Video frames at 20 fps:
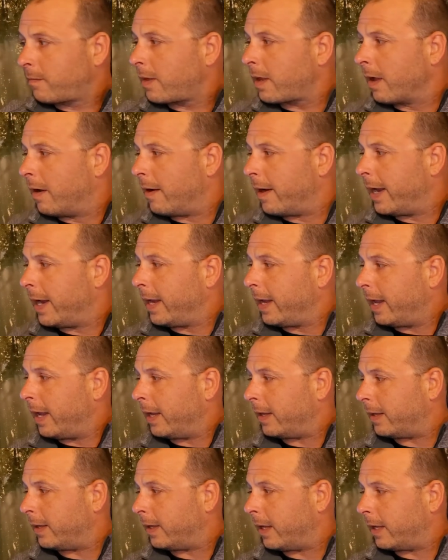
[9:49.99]
All right,
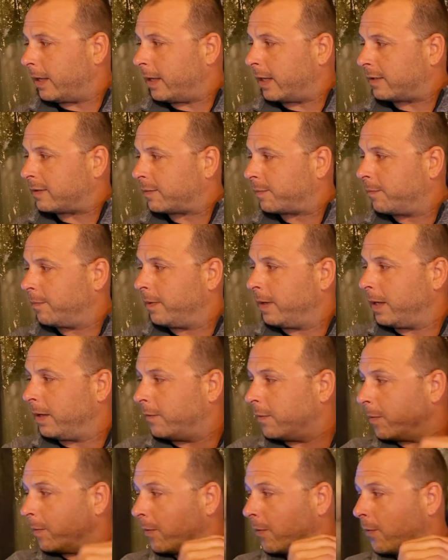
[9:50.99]
and that's
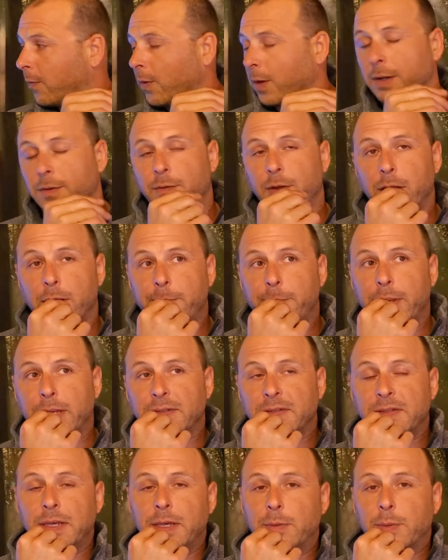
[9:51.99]
even before developing
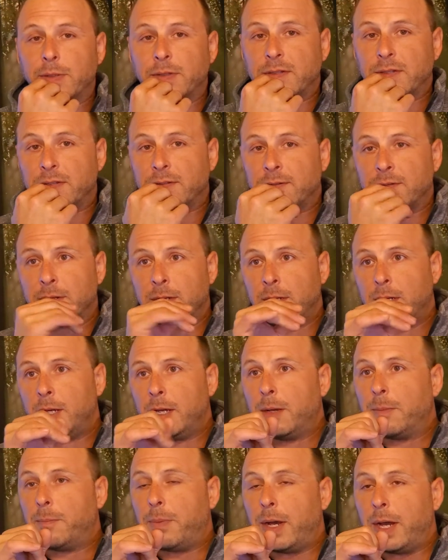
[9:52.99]
sequences,
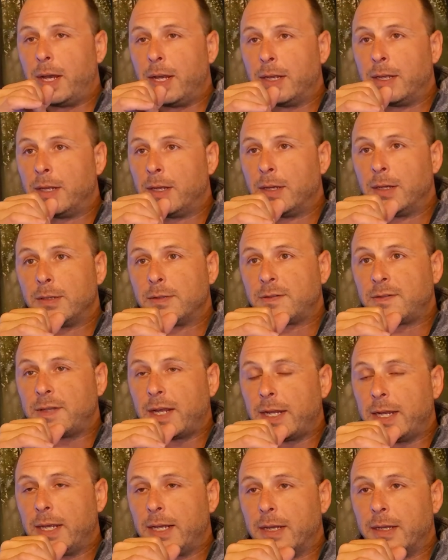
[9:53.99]
but
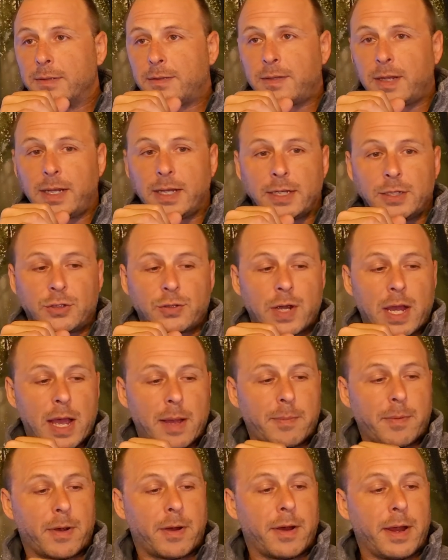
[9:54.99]
setting a trap.
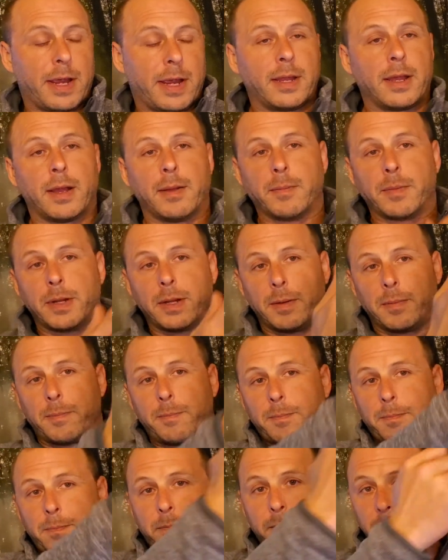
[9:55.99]
All right, I'm gonna
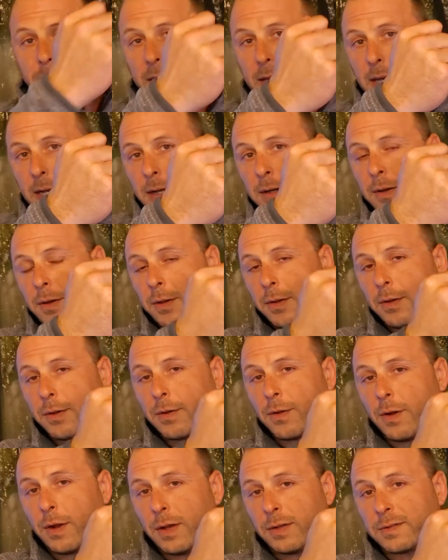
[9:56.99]
get into your
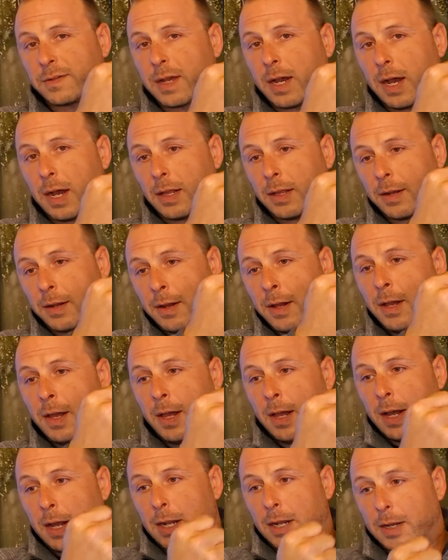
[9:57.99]
cross collar.
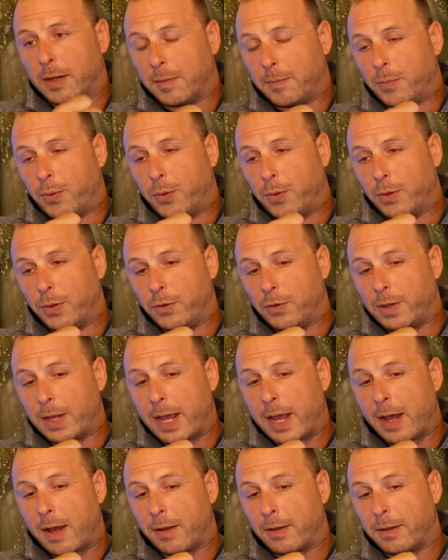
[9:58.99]
and I'm going to pull you
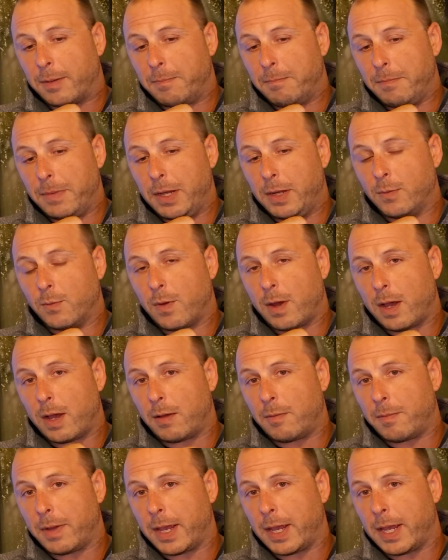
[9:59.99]
down. Meanwhile,
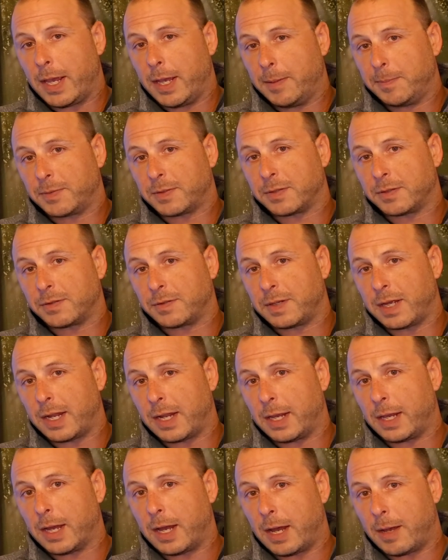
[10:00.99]
my hips are
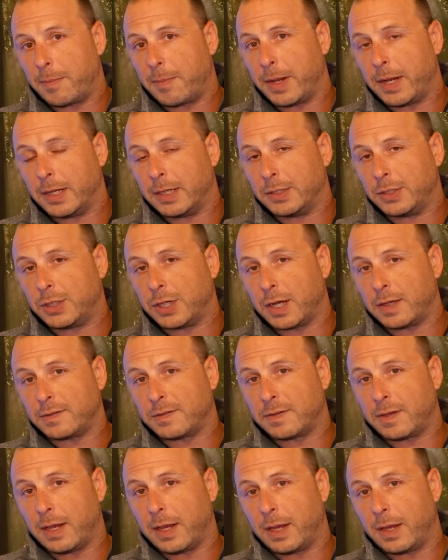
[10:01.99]
setting up and
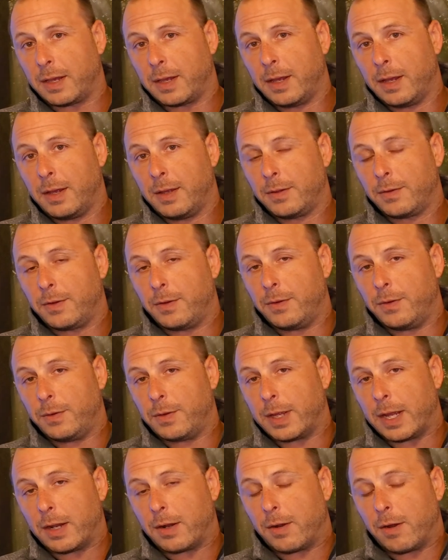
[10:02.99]
adjusting to do
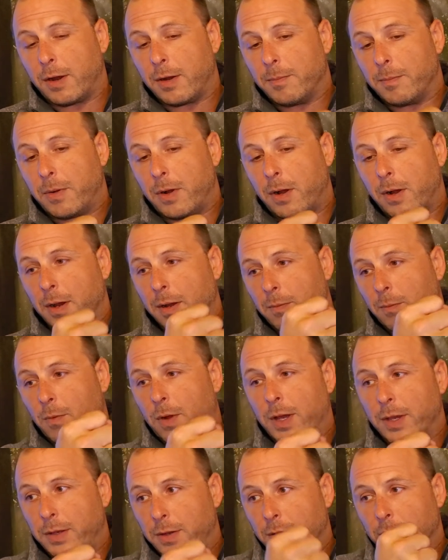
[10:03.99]
that arm bar. And
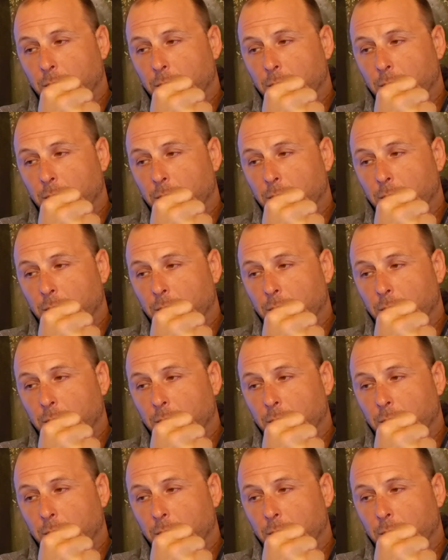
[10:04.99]
while you're